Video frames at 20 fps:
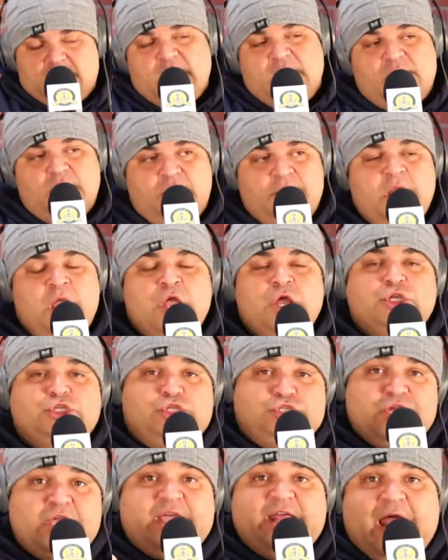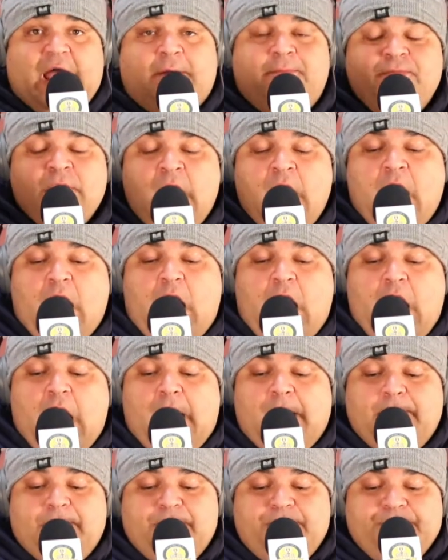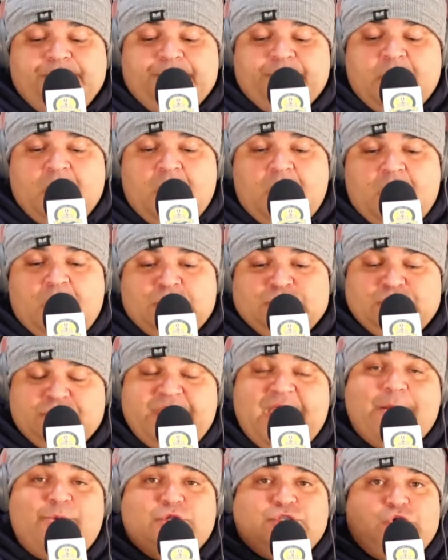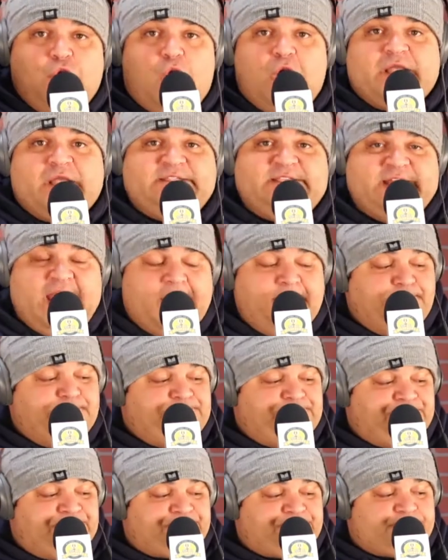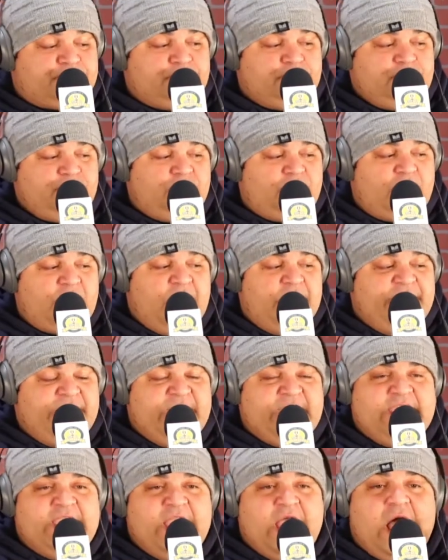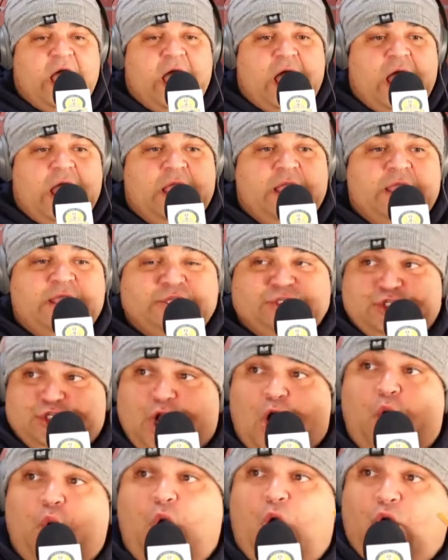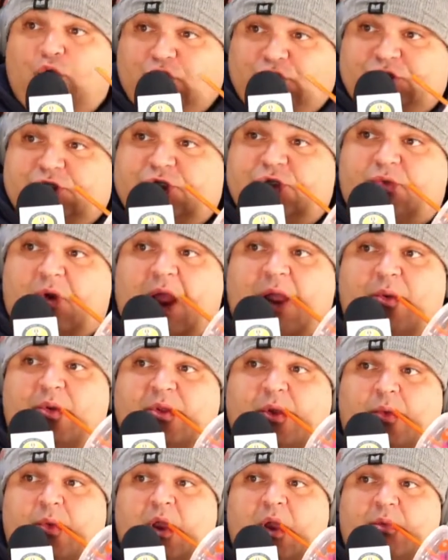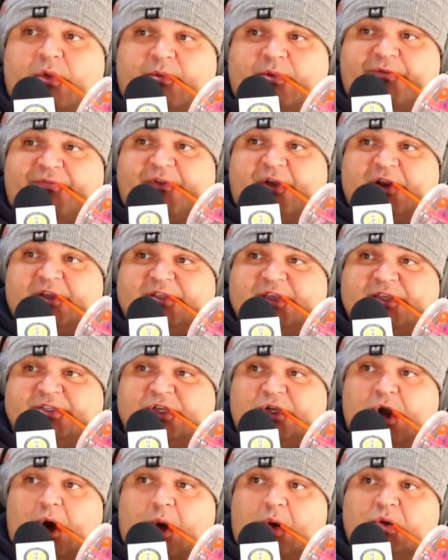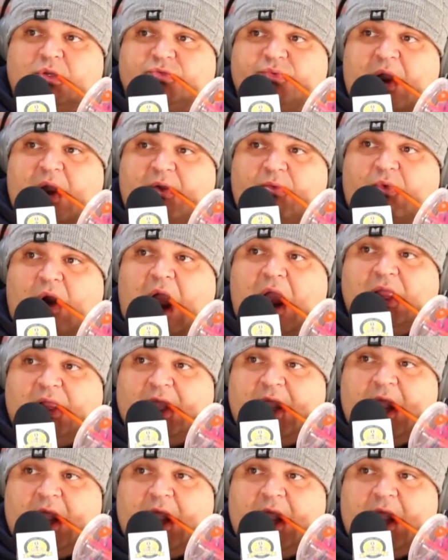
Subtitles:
good. So check it out. So they were talking today. His co-host, right? Would it be fair to say he's a co-host, right? Riley.